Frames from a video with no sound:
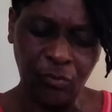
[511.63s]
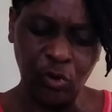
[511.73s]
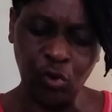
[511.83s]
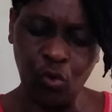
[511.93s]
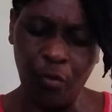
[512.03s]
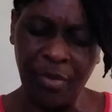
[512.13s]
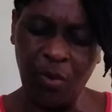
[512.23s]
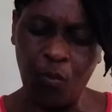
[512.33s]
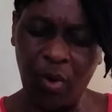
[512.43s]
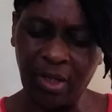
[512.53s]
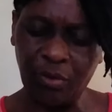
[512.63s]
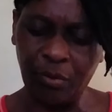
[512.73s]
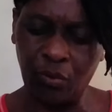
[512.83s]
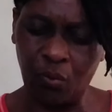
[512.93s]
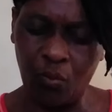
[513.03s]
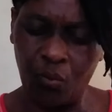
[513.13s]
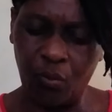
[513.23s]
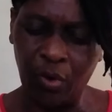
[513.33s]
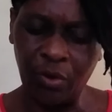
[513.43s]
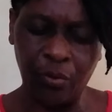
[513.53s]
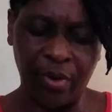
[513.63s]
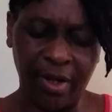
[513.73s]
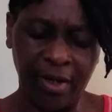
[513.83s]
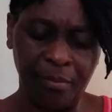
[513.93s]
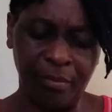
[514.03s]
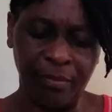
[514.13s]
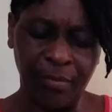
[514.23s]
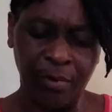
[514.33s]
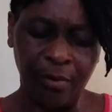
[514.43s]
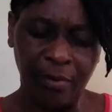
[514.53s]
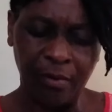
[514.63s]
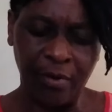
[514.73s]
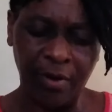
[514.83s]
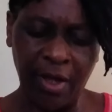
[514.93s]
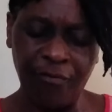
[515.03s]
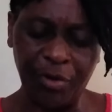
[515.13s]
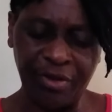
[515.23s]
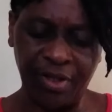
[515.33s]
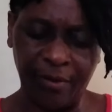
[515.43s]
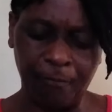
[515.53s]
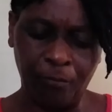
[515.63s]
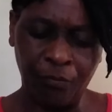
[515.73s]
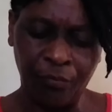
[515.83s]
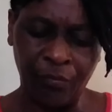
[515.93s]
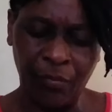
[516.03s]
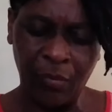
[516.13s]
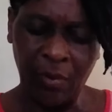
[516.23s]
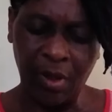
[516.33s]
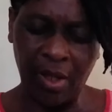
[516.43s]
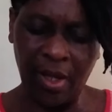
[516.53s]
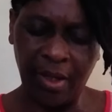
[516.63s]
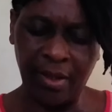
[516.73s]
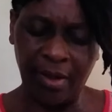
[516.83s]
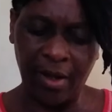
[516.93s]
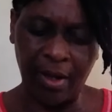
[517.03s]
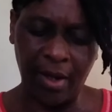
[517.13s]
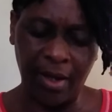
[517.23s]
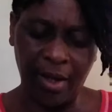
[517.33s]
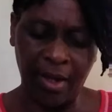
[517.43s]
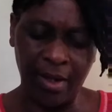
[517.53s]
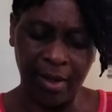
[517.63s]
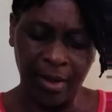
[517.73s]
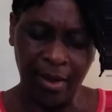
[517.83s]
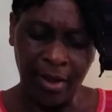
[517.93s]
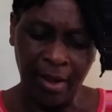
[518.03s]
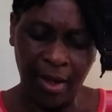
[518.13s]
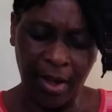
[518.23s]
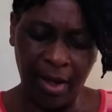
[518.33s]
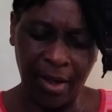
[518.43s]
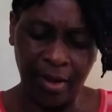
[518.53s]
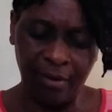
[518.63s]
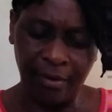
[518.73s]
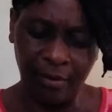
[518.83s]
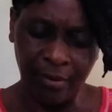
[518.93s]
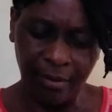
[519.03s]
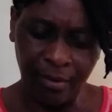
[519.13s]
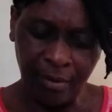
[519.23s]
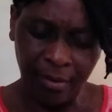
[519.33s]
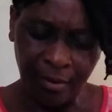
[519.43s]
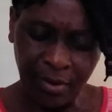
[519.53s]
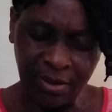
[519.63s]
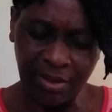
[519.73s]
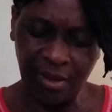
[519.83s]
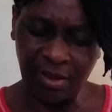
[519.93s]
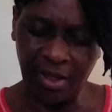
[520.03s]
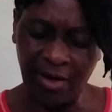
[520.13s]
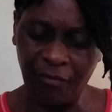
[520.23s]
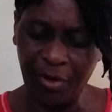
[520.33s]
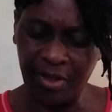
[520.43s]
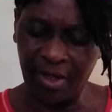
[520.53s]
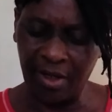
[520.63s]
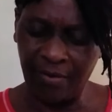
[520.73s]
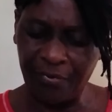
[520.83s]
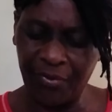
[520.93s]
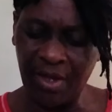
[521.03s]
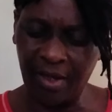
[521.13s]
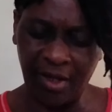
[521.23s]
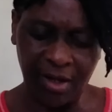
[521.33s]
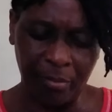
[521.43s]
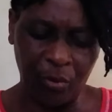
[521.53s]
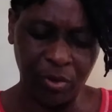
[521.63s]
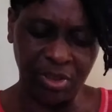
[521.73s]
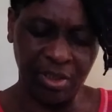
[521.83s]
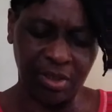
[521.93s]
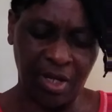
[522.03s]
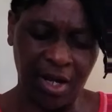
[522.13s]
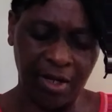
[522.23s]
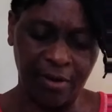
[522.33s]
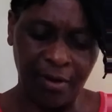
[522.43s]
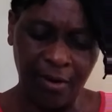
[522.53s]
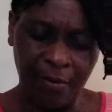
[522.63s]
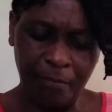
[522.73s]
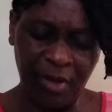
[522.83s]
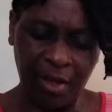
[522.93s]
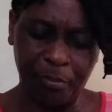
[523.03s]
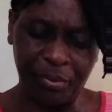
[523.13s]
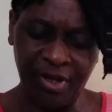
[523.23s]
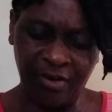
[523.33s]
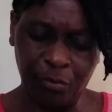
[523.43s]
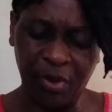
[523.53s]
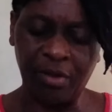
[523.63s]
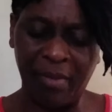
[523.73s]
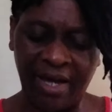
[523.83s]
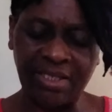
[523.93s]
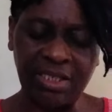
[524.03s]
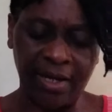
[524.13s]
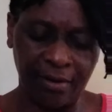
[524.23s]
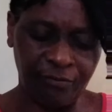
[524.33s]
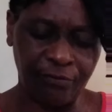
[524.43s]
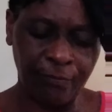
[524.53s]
show me what to do to end everything. I, I, I sit every day thinking about it and make peace with myself.